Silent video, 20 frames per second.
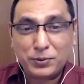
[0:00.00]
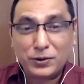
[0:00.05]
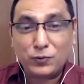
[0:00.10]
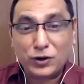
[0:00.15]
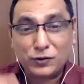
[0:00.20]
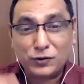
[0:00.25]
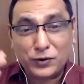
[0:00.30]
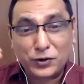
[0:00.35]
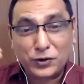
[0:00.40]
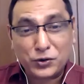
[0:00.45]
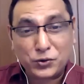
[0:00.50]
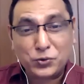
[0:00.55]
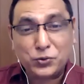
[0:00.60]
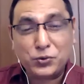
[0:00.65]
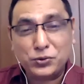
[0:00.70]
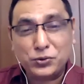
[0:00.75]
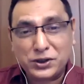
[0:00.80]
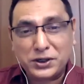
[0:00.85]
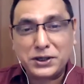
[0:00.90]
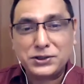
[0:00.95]
work for
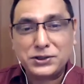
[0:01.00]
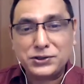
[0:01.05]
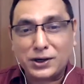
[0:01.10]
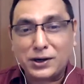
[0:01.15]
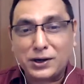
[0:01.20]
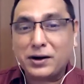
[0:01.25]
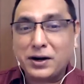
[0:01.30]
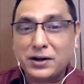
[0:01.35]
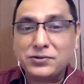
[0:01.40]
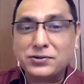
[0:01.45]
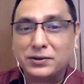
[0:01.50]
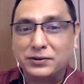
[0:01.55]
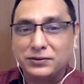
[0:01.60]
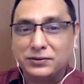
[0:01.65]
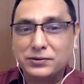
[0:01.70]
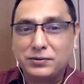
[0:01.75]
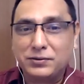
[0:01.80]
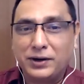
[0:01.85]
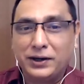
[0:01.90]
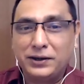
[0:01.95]
2, 3
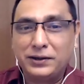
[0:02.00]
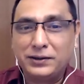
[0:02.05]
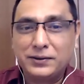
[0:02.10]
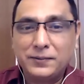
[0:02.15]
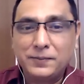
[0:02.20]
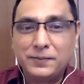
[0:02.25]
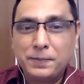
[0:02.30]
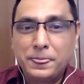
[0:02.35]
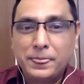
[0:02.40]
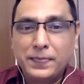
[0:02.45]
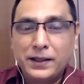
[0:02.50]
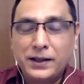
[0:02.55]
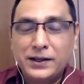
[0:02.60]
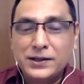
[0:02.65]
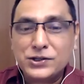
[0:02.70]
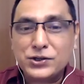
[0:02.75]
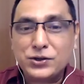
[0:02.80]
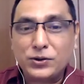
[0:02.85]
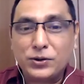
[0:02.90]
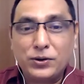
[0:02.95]
generations, right?
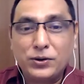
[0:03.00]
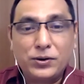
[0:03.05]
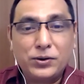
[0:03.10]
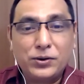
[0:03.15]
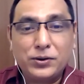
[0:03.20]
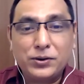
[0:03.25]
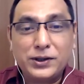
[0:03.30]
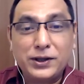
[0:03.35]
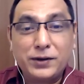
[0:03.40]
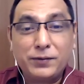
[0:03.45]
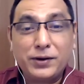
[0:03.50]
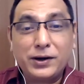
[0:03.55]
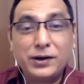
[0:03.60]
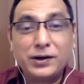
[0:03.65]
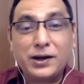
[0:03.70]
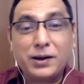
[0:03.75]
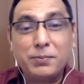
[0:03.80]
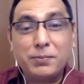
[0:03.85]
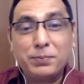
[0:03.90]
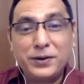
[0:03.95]
So they were in
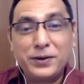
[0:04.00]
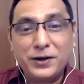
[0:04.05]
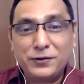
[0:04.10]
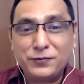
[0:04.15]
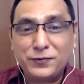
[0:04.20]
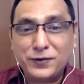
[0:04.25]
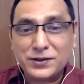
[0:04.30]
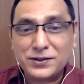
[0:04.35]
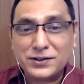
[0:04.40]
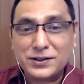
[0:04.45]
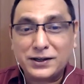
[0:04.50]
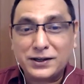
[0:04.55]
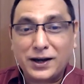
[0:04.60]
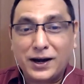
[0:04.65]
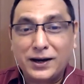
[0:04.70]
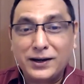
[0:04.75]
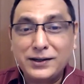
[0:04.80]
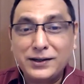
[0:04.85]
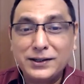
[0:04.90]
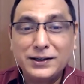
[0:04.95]
complete fix that
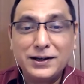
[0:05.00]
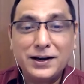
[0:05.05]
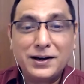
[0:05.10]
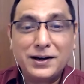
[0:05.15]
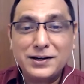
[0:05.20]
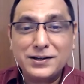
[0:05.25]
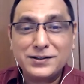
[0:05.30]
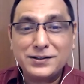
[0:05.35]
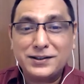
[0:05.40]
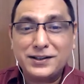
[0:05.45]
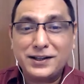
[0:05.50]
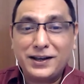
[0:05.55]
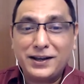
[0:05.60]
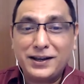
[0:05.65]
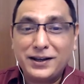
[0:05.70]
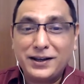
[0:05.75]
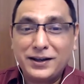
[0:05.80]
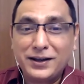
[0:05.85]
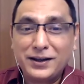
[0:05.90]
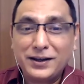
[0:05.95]
until unless
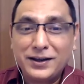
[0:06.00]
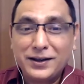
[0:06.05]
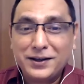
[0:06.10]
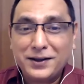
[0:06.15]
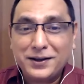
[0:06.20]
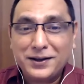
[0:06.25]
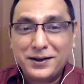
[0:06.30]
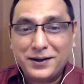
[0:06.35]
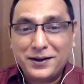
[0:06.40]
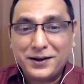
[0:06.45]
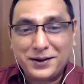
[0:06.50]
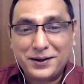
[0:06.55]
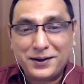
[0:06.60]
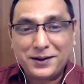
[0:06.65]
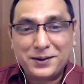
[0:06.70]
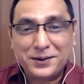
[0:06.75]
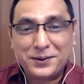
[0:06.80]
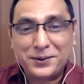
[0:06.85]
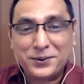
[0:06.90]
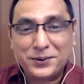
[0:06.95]
they,
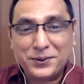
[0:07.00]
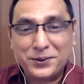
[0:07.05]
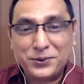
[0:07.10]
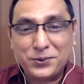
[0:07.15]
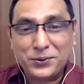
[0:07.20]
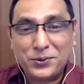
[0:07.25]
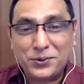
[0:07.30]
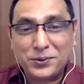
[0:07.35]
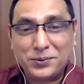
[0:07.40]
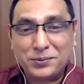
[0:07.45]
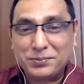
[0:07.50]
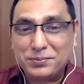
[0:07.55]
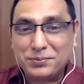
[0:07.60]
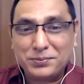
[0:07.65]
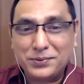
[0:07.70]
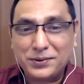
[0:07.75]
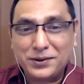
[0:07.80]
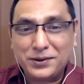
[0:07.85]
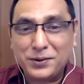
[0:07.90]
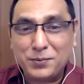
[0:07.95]

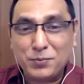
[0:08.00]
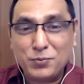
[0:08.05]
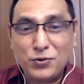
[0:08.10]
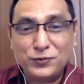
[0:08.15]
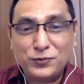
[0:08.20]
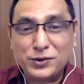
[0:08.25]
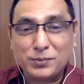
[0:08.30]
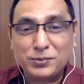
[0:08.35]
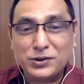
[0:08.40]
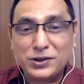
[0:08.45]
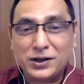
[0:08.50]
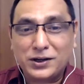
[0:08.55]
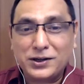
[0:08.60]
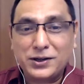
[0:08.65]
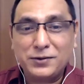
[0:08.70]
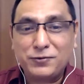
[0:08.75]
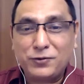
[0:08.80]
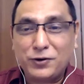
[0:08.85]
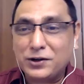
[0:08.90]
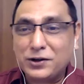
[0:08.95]
remove some
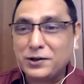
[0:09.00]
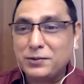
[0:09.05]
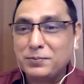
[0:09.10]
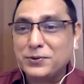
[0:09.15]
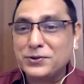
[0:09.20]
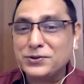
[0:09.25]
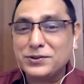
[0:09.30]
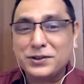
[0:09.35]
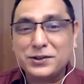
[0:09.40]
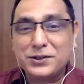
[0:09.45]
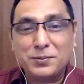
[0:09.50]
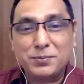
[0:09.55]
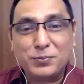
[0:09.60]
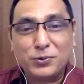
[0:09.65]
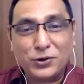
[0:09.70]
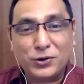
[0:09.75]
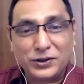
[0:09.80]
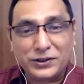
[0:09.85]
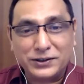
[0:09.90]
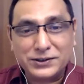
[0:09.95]
30-40%
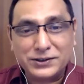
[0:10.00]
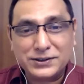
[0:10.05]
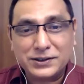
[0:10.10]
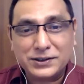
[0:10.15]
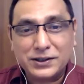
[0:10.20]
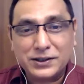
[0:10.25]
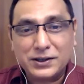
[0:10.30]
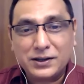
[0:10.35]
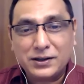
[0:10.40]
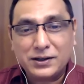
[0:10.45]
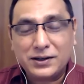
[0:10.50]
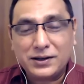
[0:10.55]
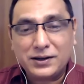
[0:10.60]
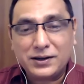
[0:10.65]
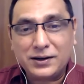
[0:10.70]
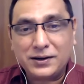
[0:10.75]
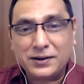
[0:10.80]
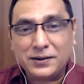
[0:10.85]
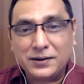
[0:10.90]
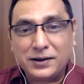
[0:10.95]
employees,
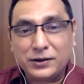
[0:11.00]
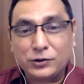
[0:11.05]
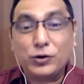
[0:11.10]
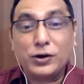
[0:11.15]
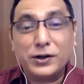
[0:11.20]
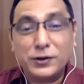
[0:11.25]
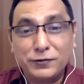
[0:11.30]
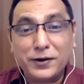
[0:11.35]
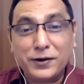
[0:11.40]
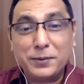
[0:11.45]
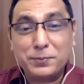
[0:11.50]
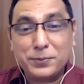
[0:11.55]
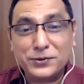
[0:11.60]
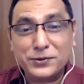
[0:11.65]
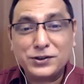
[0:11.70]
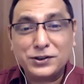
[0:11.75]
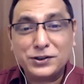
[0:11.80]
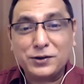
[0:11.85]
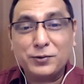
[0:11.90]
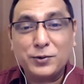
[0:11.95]

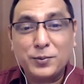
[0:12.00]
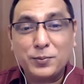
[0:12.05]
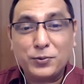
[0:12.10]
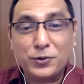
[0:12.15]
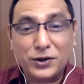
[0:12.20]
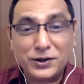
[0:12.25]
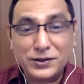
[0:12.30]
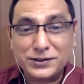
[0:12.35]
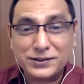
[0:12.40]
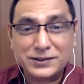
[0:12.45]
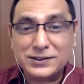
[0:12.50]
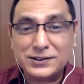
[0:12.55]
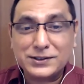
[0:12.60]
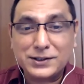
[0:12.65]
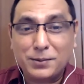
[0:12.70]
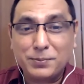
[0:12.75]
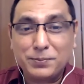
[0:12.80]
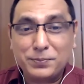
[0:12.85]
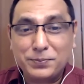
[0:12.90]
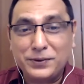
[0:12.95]
25% of employees, this
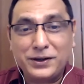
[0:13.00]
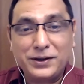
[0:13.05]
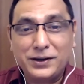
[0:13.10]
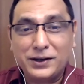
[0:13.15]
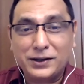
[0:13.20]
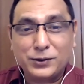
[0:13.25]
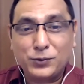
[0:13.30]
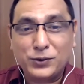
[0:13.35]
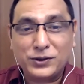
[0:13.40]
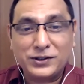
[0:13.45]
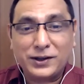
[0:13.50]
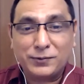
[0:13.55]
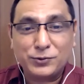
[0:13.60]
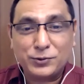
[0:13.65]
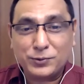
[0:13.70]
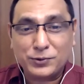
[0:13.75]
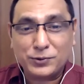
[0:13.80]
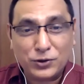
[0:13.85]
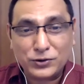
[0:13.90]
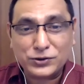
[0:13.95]
company otherwise have to
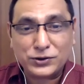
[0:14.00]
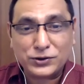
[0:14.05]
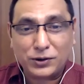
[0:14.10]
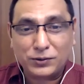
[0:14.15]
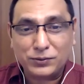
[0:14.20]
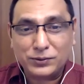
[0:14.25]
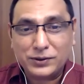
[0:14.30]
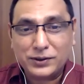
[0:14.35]
be closed down.